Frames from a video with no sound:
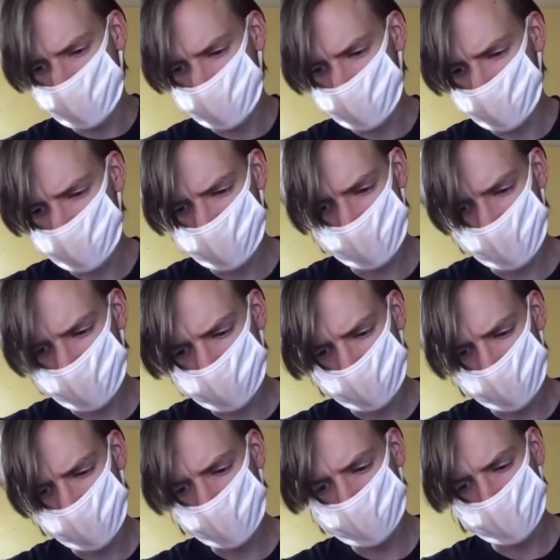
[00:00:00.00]
but I'll
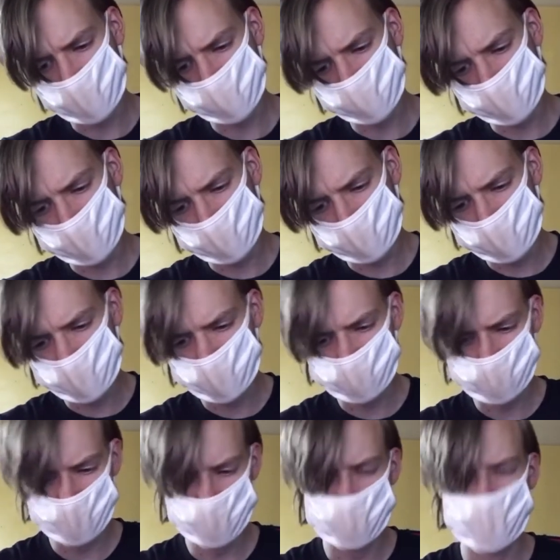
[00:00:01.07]
take any precaution I can get to keep